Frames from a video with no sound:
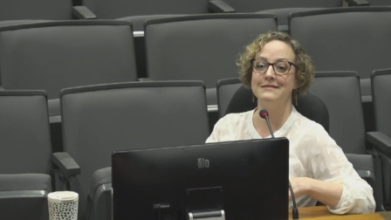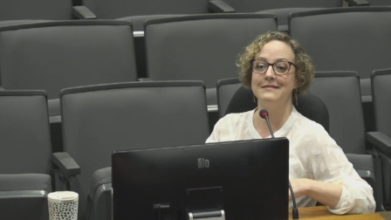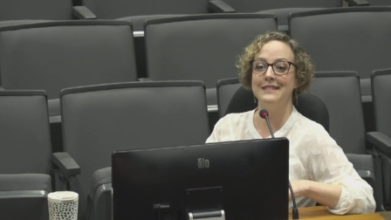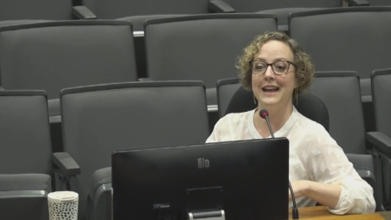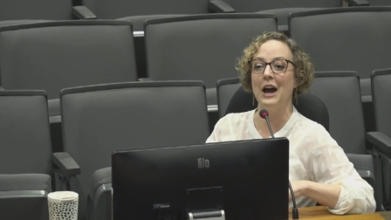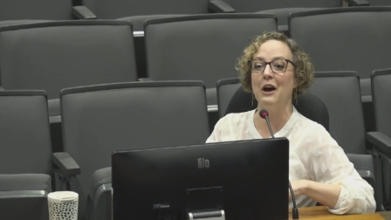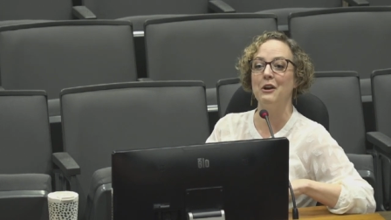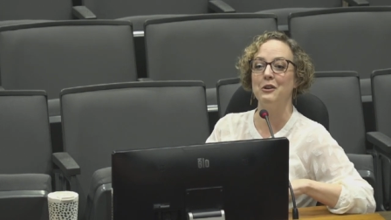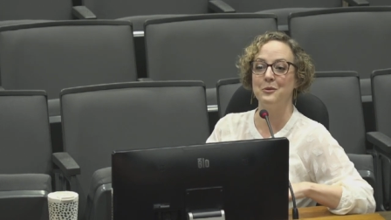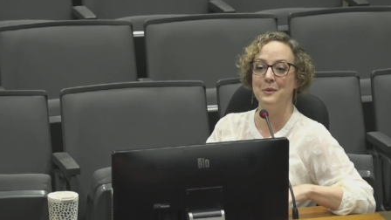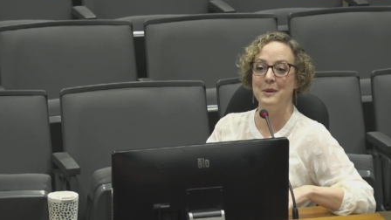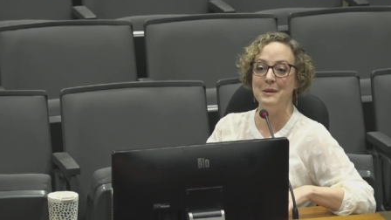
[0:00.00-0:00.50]

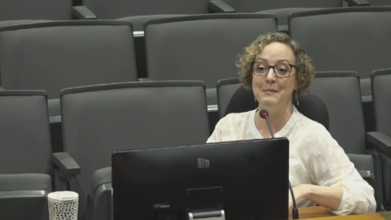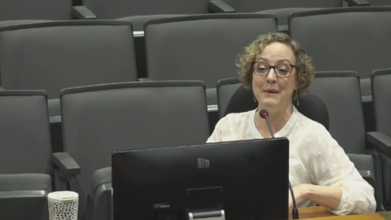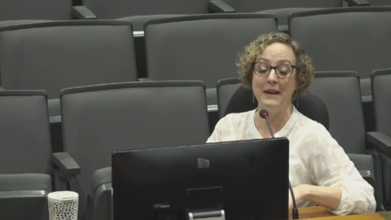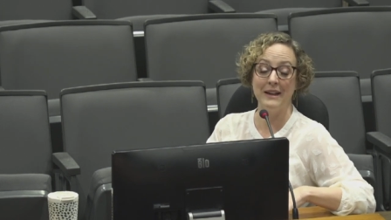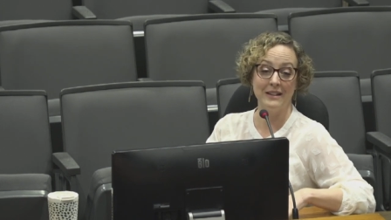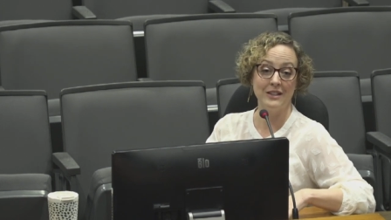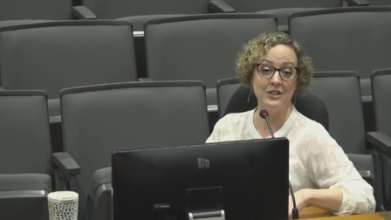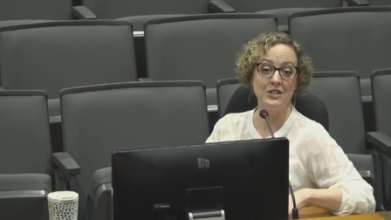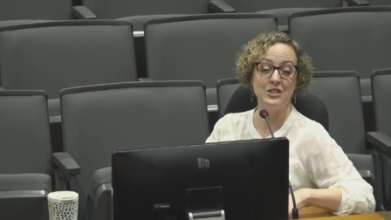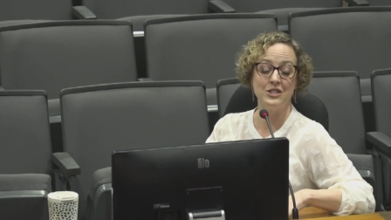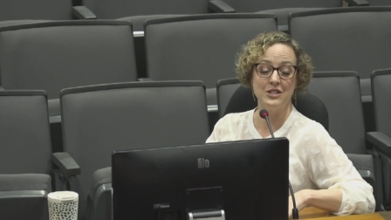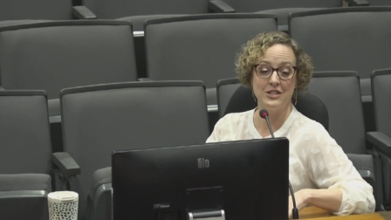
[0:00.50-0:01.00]
how do we
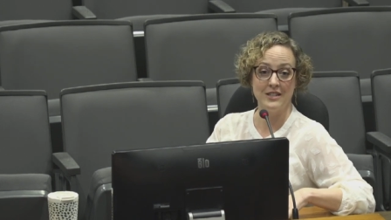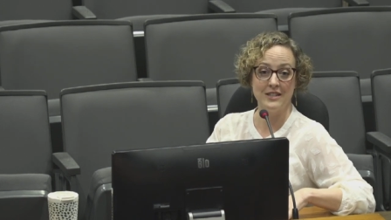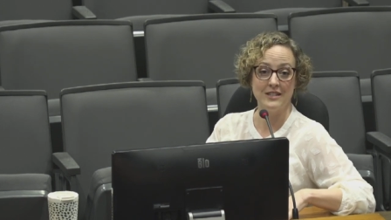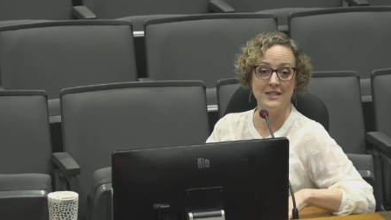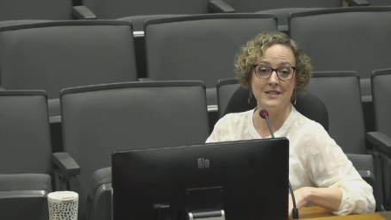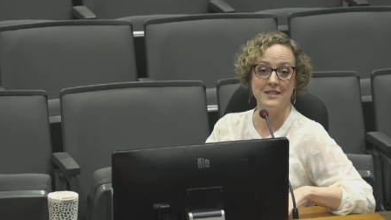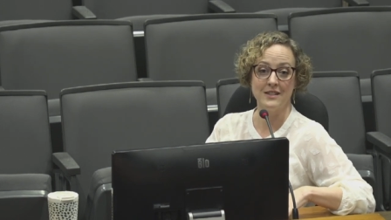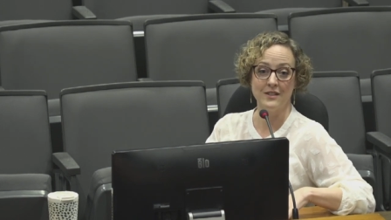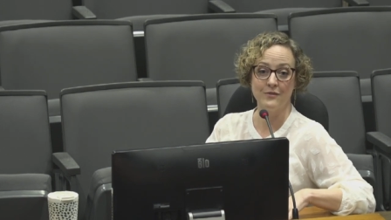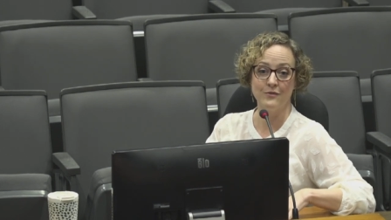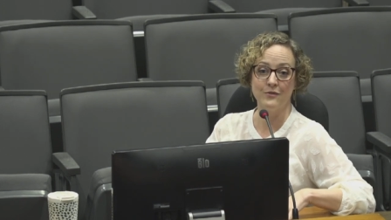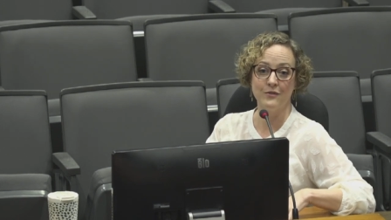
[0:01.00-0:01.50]
manage
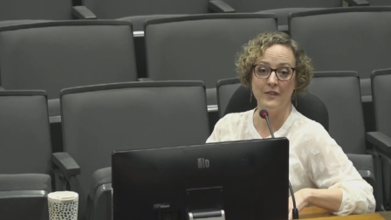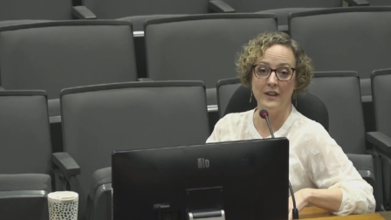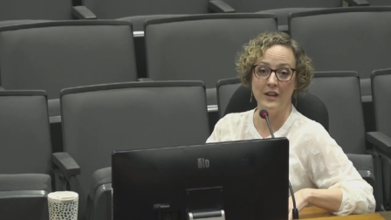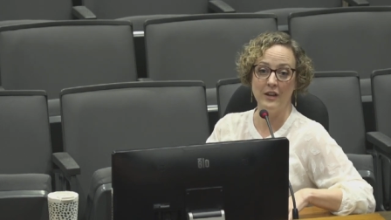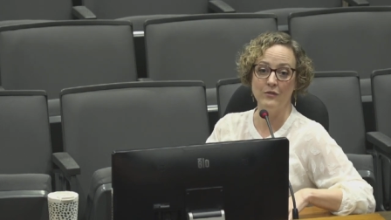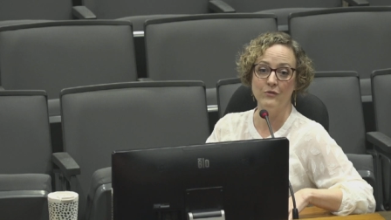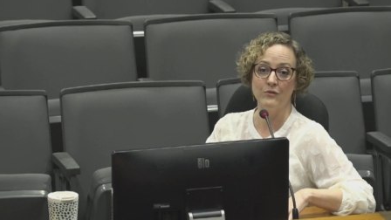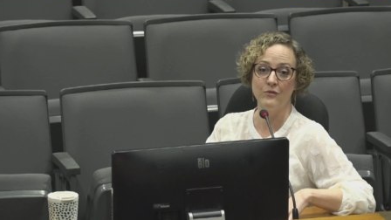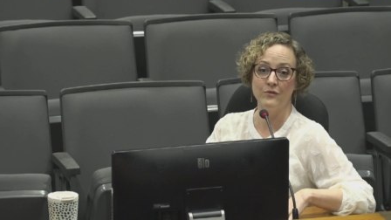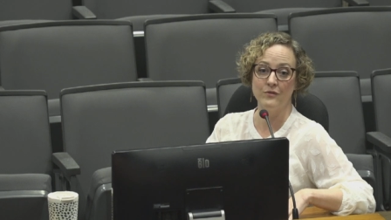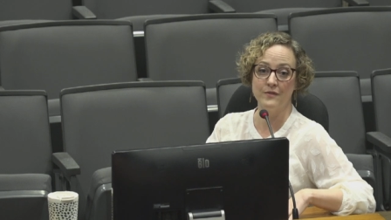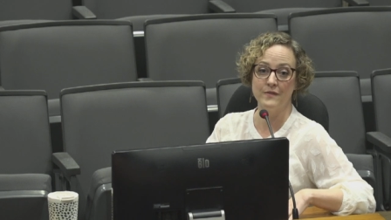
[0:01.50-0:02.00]
this
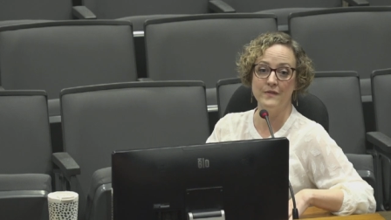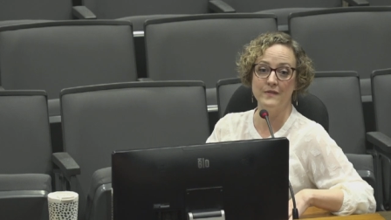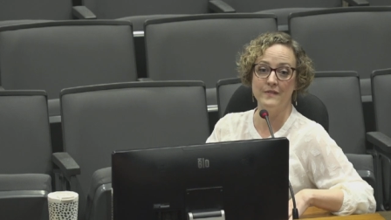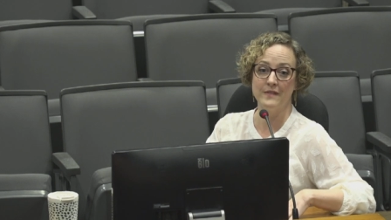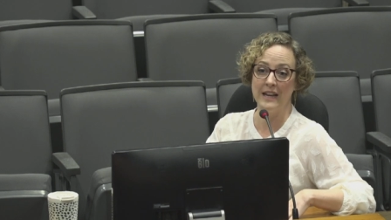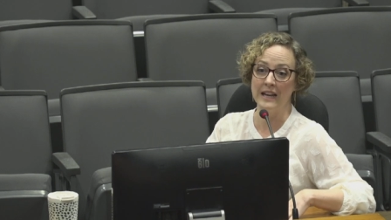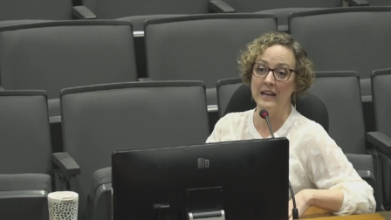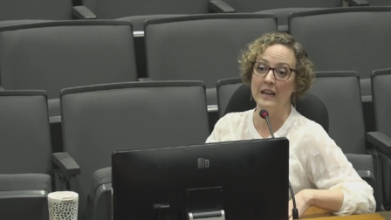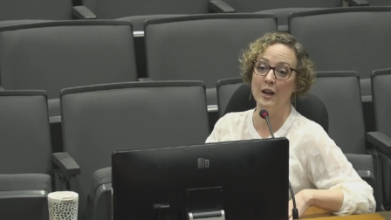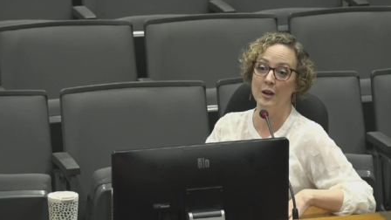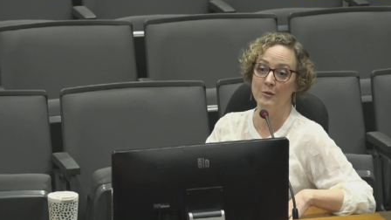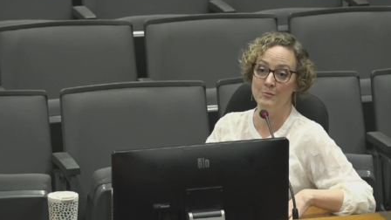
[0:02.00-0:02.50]
if
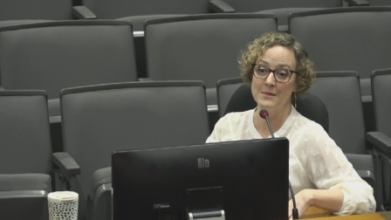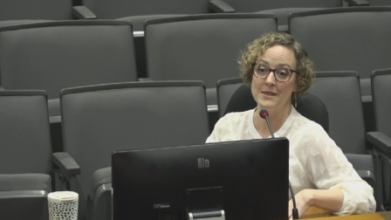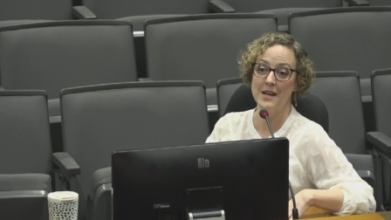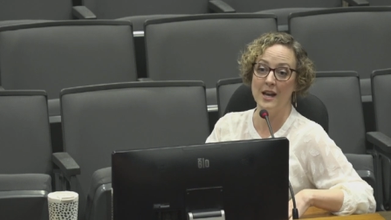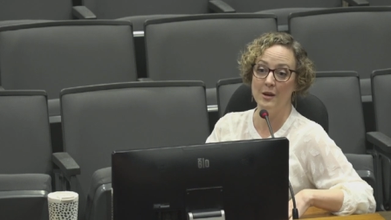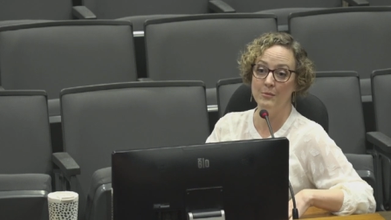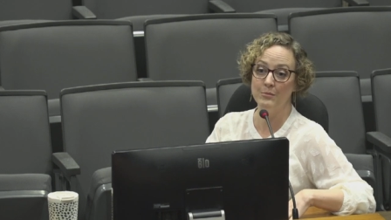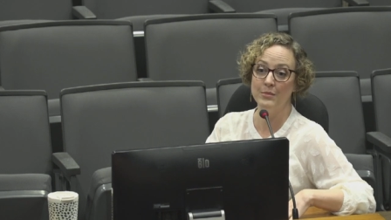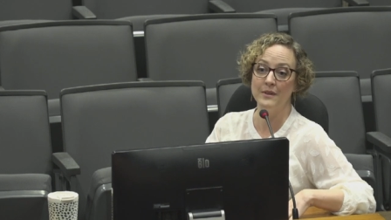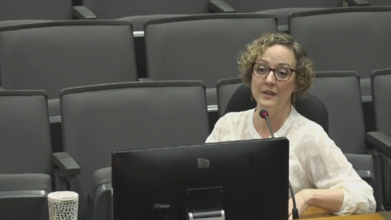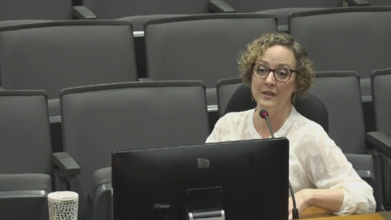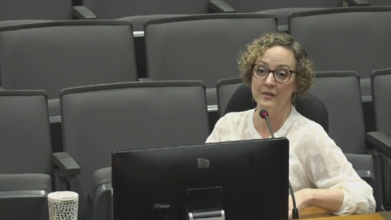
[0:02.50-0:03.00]
it comes up,